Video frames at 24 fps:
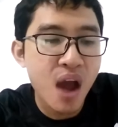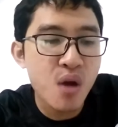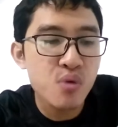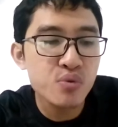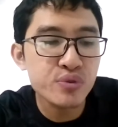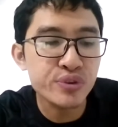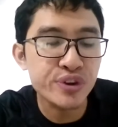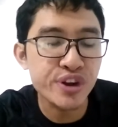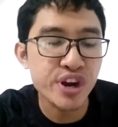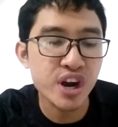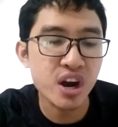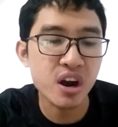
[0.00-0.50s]

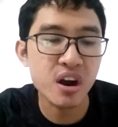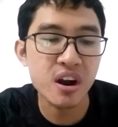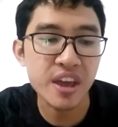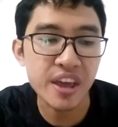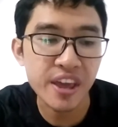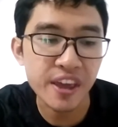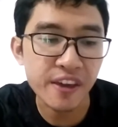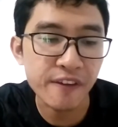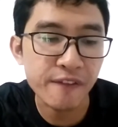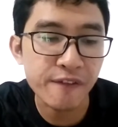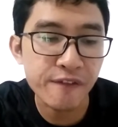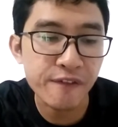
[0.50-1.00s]
How does
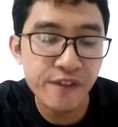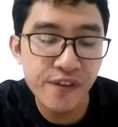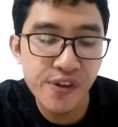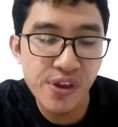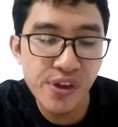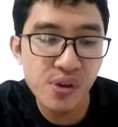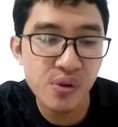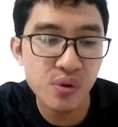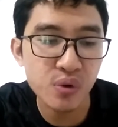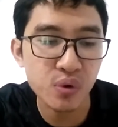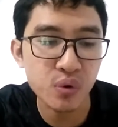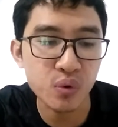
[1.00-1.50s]
he
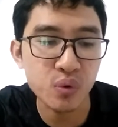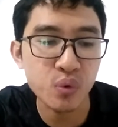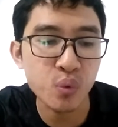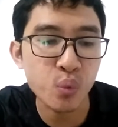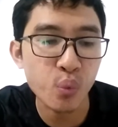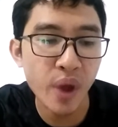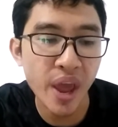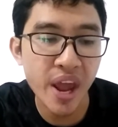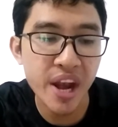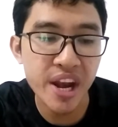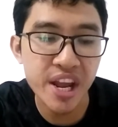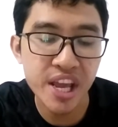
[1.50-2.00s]

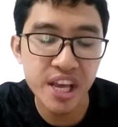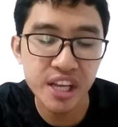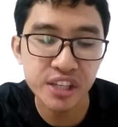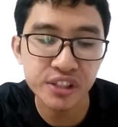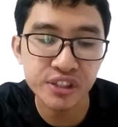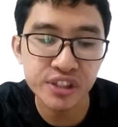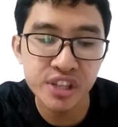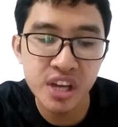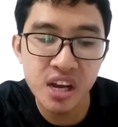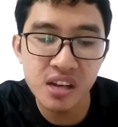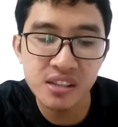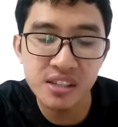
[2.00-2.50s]
feel when
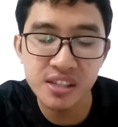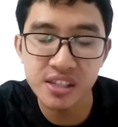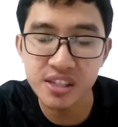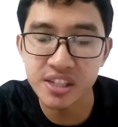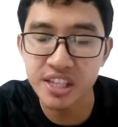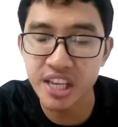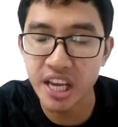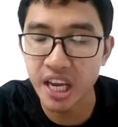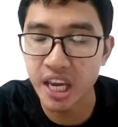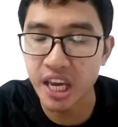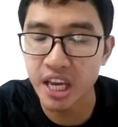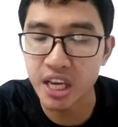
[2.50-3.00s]
he
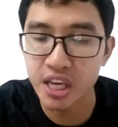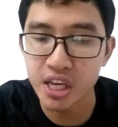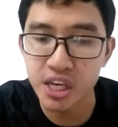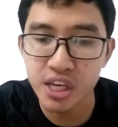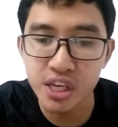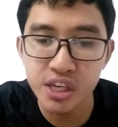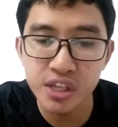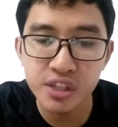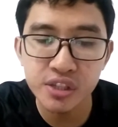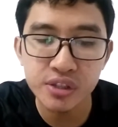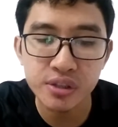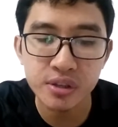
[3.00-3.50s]
doesn't take
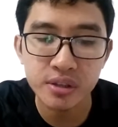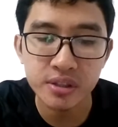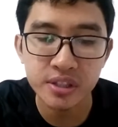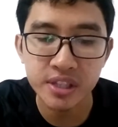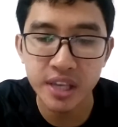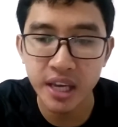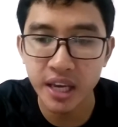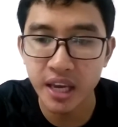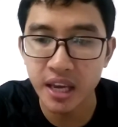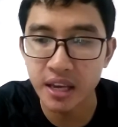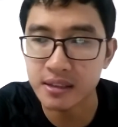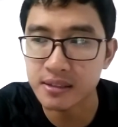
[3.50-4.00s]
his
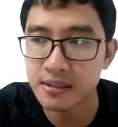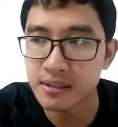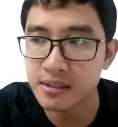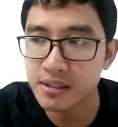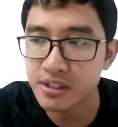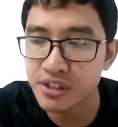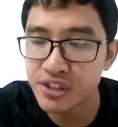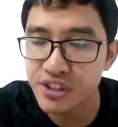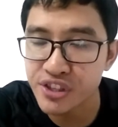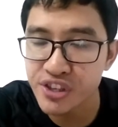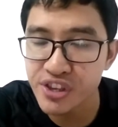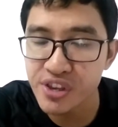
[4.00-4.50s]
take
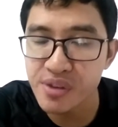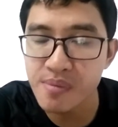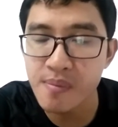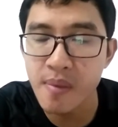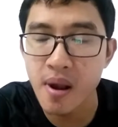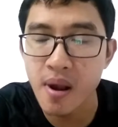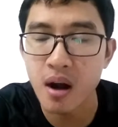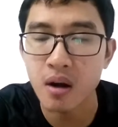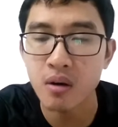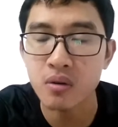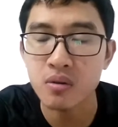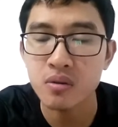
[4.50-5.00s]
his
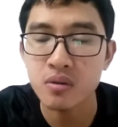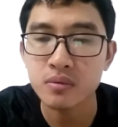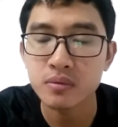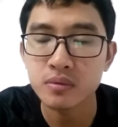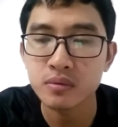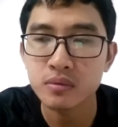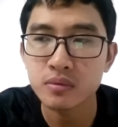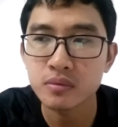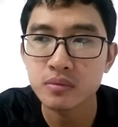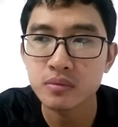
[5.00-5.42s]
Gmail?